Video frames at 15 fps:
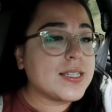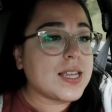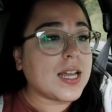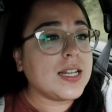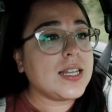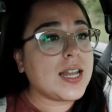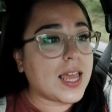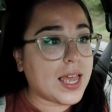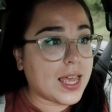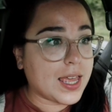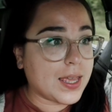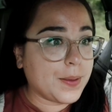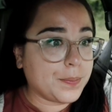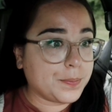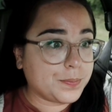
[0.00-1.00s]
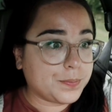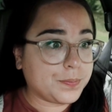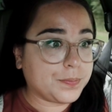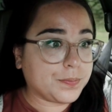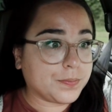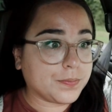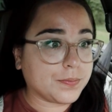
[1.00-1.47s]
Sunday,
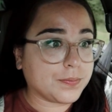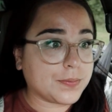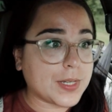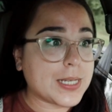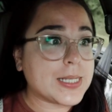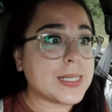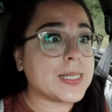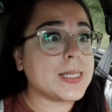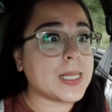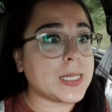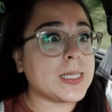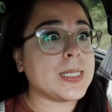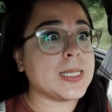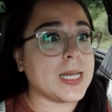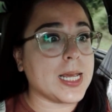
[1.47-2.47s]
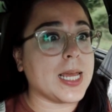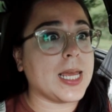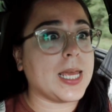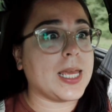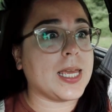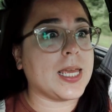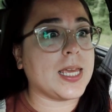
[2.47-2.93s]

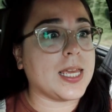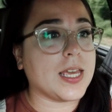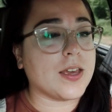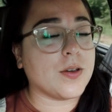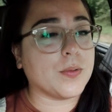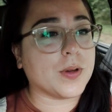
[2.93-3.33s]
Sunday,